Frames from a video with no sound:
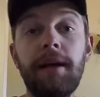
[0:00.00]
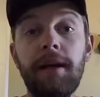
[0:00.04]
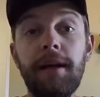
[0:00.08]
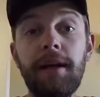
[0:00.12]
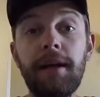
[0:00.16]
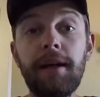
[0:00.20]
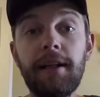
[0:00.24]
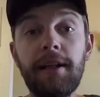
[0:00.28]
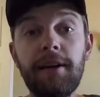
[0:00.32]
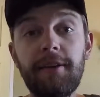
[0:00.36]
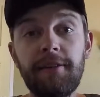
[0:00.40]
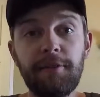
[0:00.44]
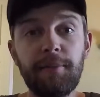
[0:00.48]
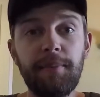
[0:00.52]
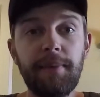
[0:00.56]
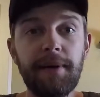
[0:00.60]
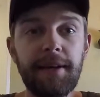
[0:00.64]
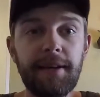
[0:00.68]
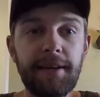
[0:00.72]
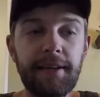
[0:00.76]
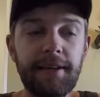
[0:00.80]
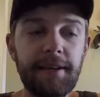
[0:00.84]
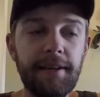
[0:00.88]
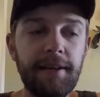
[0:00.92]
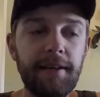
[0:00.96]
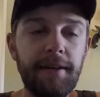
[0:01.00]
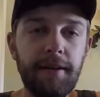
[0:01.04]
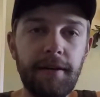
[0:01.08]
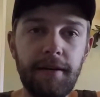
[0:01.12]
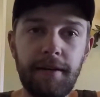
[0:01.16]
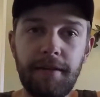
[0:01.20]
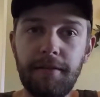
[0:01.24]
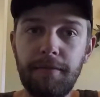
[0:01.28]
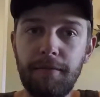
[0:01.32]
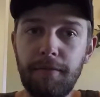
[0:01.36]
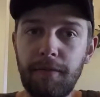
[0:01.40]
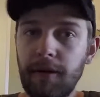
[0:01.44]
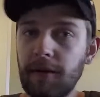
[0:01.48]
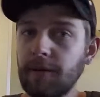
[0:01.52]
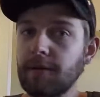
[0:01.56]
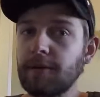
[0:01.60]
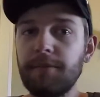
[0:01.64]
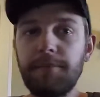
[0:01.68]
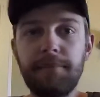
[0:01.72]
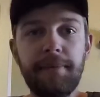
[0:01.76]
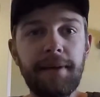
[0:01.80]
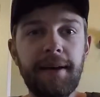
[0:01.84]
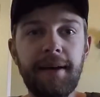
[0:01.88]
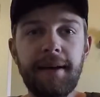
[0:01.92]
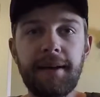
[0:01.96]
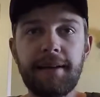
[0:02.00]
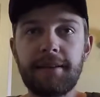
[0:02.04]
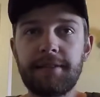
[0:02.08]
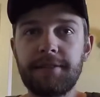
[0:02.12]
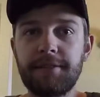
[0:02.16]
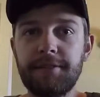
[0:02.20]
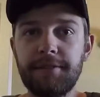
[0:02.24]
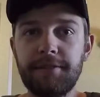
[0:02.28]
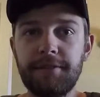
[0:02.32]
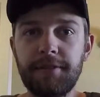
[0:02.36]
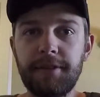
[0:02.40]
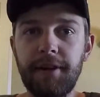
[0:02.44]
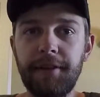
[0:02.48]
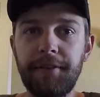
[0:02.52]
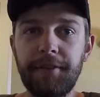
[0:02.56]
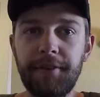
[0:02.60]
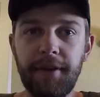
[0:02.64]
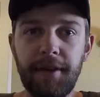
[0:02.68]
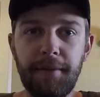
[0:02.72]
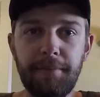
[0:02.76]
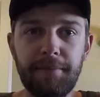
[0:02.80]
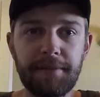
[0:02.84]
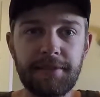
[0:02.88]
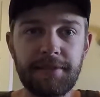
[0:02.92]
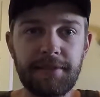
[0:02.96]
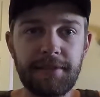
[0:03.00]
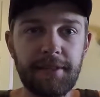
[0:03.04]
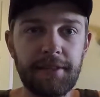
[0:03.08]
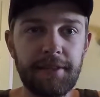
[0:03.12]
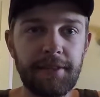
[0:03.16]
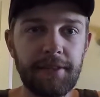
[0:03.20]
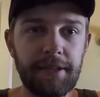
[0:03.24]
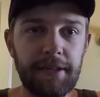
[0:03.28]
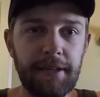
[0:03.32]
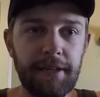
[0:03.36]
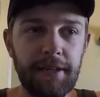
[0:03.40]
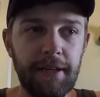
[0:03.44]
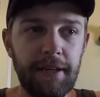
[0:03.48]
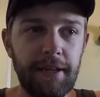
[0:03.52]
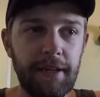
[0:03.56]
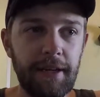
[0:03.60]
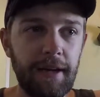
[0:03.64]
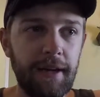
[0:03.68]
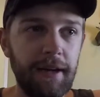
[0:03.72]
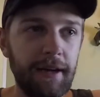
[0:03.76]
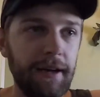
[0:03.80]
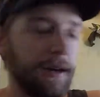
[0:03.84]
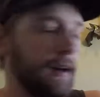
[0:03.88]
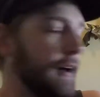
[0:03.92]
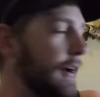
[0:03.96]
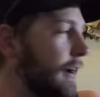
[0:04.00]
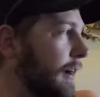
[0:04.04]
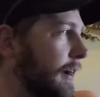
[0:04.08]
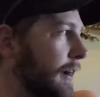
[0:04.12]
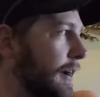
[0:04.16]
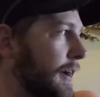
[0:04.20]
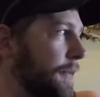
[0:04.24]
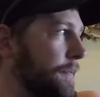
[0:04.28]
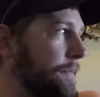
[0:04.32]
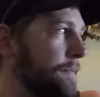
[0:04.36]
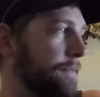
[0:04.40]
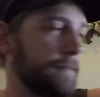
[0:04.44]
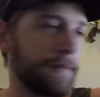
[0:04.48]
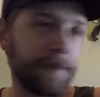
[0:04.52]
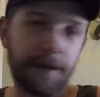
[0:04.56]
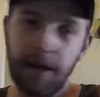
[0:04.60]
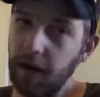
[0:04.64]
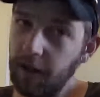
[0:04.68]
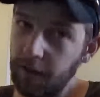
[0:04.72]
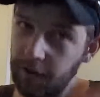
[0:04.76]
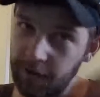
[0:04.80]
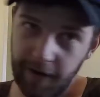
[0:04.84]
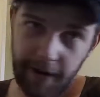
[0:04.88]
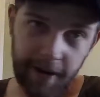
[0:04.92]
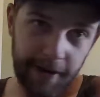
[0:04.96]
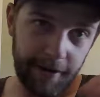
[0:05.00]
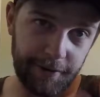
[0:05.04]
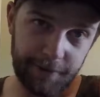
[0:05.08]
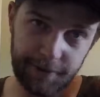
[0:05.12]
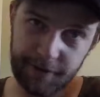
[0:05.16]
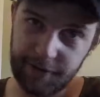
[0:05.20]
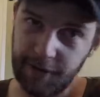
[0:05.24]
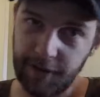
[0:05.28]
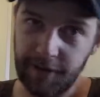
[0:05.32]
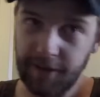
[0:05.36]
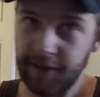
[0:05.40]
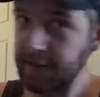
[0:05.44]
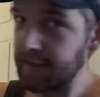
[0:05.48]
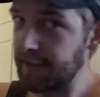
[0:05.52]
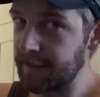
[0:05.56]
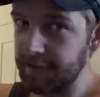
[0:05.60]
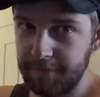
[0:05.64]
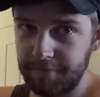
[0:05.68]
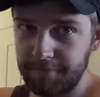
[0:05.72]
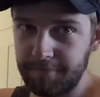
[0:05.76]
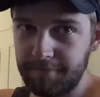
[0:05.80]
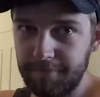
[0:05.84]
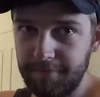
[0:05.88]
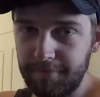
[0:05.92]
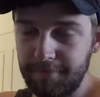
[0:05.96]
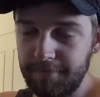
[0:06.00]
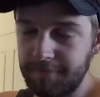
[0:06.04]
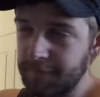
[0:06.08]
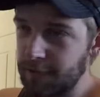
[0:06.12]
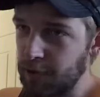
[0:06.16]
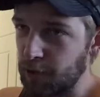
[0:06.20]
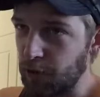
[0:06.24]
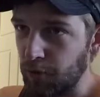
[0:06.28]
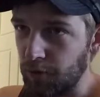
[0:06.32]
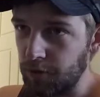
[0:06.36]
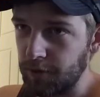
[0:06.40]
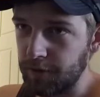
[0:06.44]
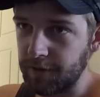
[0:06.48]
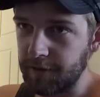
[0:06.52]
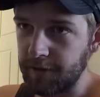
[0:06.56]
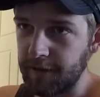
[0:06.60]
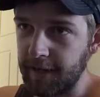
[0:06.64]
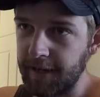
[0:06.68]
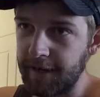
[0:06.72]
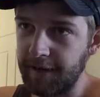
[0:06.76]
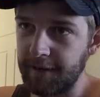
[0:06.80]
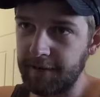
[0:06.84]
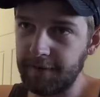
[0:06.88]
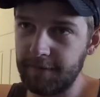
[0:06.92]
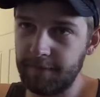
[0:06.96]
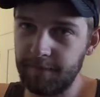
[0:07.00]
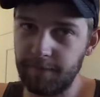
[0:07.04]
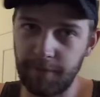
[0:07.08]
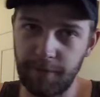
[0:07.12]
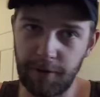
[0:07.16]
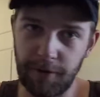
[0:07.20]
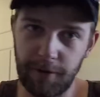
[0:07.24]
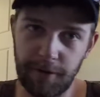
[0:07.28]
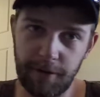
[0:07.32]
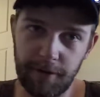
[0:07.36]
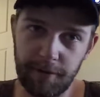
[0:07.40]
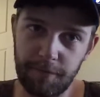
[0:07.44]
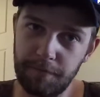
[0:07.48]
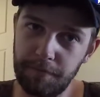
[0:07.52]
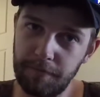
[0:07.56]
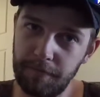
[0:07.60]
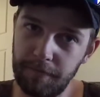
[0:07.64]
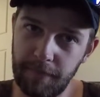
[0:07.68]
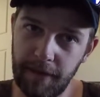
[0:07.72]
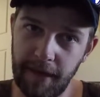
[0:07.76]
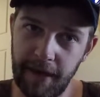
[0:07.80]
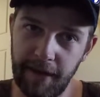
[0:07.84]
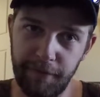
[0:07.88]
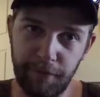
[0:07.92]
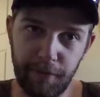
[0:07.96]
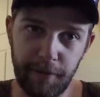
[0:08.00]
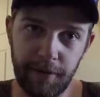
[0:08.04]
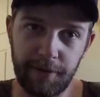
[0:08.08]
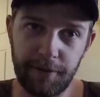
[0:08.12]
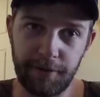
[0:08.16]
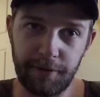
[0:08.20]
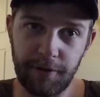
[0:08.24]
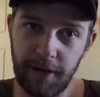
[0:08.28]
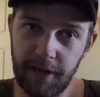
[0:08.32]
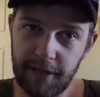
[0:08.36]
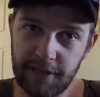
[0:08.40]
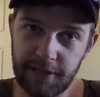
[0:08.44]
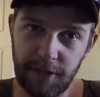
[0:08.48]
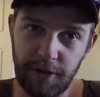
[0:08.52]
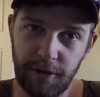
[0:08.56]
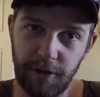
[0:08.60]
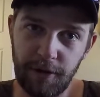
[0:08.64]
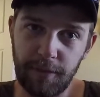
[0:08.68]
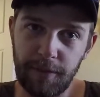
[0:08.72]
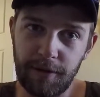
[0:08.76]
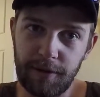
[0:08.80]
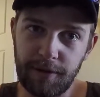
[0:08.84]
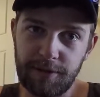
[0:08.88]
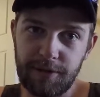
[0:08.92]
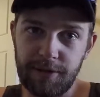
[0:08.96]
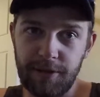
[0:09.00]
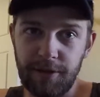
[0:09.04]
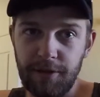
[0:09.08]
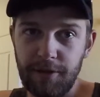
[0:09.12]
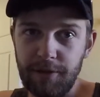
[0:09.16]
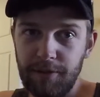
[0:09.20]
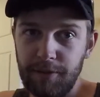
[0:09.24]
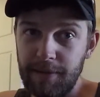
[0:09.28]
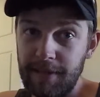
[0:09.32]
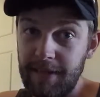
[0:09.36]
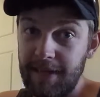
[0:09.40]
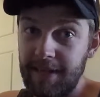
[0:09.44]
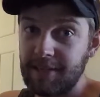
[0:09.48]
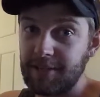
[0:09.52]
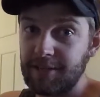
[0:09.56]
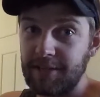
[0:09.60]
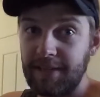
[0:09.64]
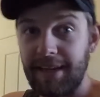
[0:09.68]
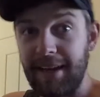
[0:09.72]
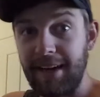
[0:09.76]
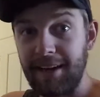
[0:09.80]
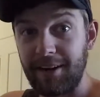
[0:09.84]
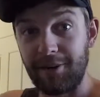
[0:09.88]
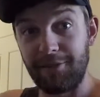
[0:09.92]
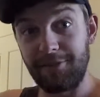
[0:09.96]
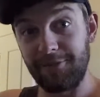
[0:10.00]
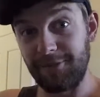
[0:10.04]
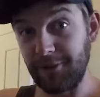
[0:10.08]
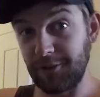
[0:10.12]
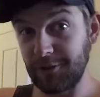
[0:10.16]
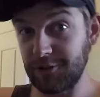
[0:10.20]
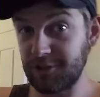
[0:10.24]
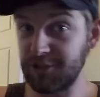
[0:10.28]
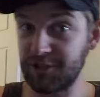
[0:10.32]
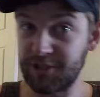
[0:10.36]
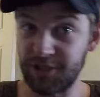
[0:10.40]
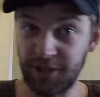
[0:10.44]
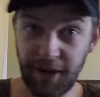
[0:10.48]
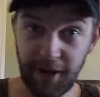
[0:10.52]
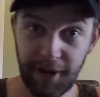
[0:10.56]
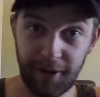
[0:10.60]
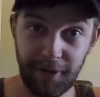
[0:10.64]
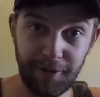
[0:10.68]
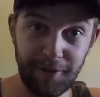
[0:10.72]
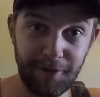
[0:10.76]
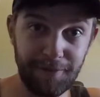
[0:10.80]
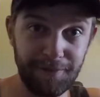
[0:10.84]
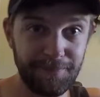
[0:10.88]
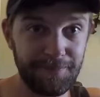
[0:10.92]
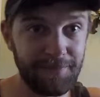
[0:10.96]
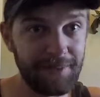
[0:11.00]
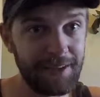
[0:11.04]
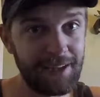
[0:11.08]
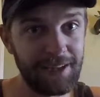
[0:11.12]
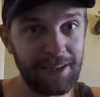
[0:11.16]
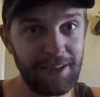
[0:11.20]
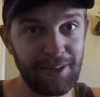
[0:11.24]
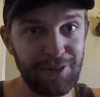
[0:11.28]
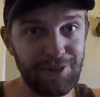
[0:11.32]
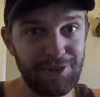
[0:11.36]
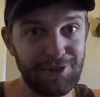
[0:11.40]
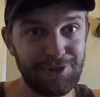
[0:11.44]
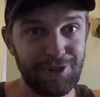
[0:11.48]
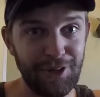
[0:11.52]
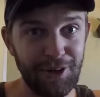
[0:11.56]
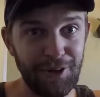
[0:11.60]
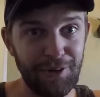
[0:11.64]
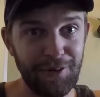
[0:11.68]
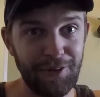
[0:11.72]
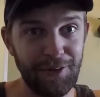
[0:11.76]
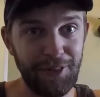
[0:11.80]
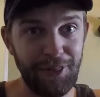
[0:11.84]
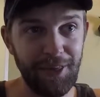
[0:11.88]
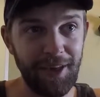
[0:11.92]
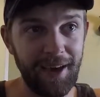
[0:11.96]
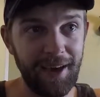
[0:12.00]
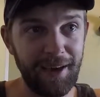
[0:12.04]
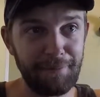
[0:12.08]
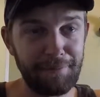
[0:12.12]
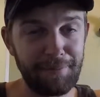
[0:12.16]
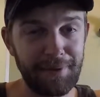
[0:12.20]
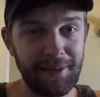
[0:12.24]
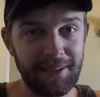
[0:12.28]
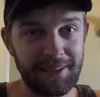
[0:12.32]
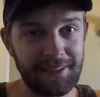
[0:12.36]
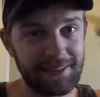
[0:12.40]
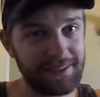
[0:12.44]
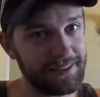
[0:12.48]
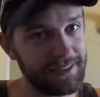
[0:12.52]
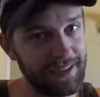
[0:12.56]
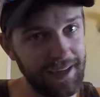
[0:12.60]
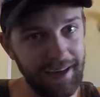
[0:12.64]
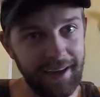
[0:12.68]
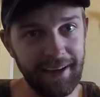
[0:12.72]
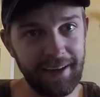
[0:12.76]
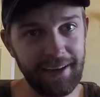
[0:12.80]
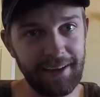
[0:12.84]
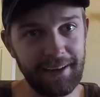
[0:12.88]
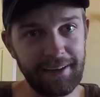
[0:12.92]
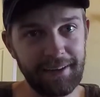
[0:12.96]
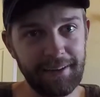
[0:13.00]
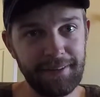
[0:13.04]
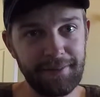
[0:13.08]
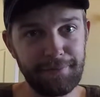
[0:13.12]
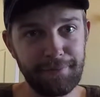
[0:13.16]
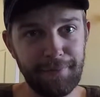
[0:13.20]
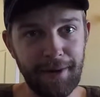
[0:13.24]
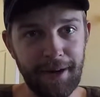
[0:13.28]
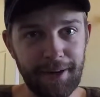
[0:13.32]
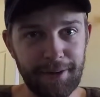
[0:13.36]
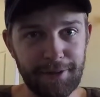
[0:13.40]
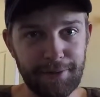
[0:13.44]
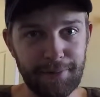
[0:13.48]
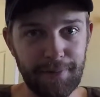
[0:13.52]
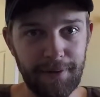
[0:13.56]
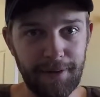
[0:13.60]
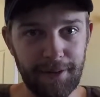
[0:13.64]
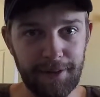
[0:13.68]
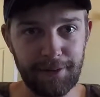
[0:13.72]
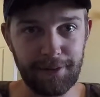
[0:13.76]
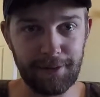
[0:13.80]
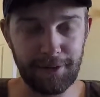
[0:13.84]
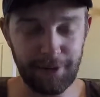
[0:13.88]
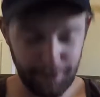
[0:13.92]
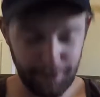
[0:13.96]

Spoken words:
Hello everybody, welcome back to another episode. Colorado's starting to get colder now. We're halfway through October, so we actually had our first snow. So with that being said, might as well,